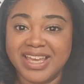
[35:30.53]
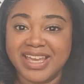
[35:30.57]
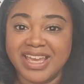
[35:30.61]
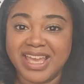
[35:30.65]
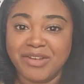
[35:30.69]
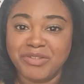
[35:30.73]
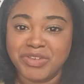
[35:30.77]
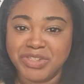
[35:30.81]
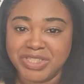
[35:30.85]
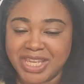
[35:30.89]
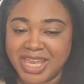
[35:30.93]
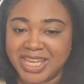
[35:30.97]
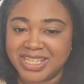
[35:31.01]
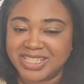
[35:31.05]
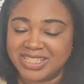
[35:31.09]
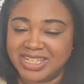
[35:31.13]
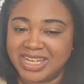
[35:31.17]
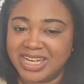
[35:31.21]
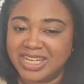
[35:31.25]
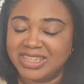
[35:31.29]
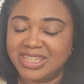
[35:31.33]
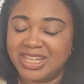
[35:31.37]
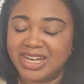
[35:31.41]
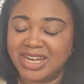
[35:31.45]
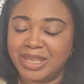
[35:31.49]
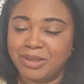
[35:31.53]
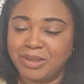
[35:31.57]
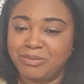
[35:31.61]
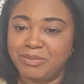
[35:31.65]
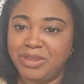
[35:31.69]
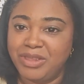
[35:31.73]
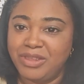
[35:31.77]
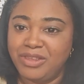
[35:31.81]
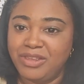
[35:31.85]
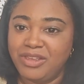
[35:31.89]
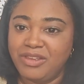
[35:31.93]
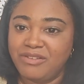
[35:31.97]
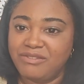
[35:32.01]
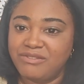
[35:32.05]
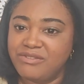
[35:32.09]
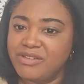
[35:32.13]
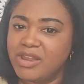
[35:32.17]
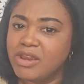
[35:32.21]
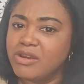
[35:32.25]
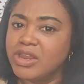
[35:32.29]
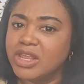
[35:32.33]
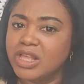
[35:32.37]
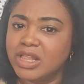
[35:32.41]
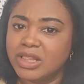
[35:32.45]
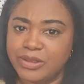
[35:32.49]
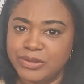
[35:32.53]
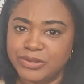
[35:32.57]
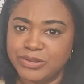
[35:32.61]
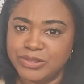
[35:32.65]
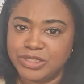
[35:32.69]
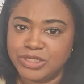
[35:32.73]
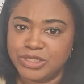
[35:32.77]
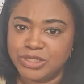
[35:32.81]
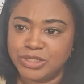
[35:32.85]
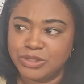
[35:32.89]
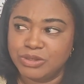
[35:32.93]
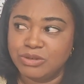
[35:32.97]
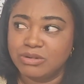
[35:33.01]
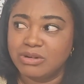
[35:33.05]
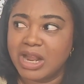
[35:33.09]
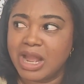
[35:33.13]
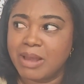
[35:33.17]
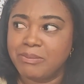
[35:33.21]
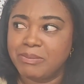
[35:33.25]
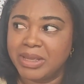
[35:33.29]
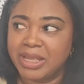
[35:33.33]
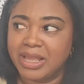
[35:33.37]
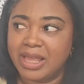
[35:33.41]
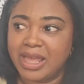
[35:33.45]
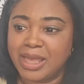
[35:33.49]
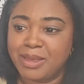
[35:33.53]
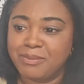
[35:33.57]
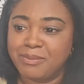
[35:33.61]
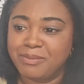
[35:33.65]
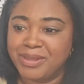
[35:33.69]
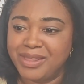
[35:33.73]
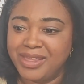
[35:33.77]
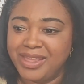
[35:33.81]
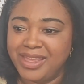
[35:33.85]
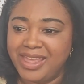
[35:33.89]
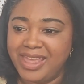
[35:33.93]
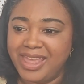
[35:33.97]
I have a test knit that I am very close to wrapping up,